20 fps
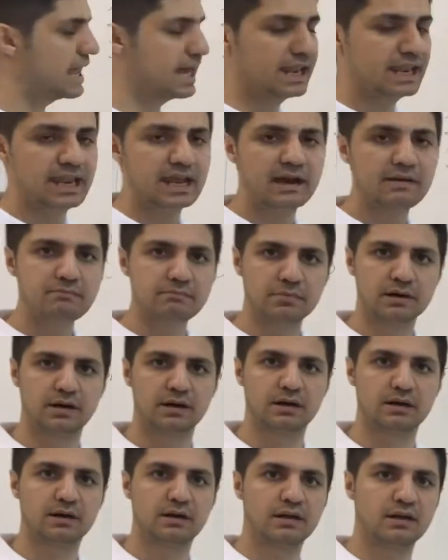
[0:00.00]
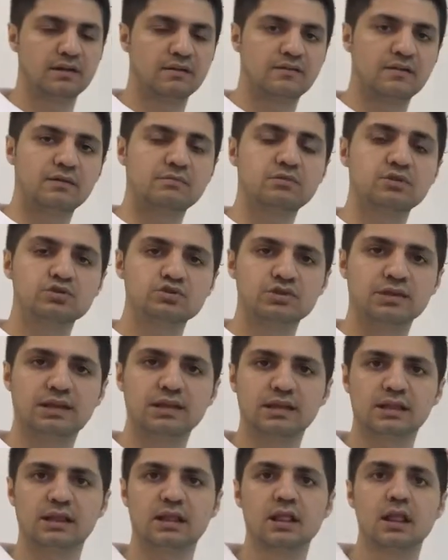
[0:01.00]
a number, if I'm
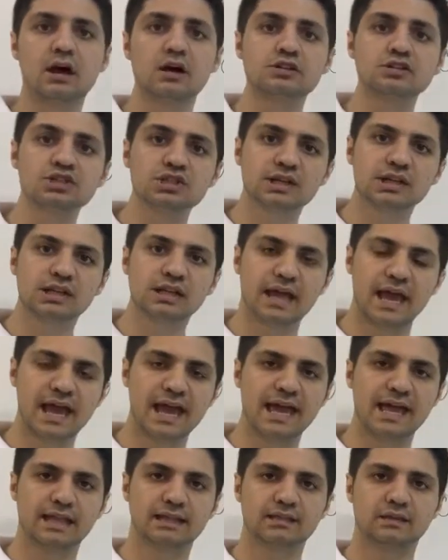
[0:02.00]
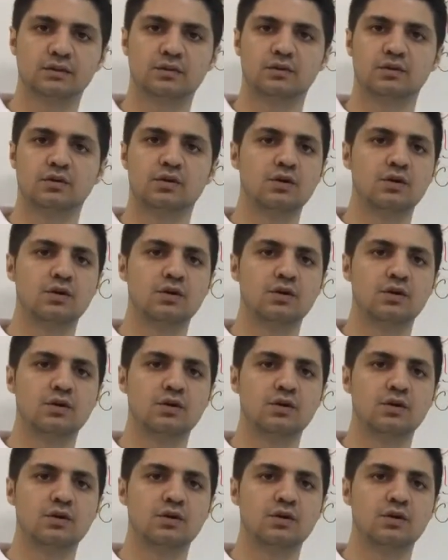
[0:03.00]
using logical AND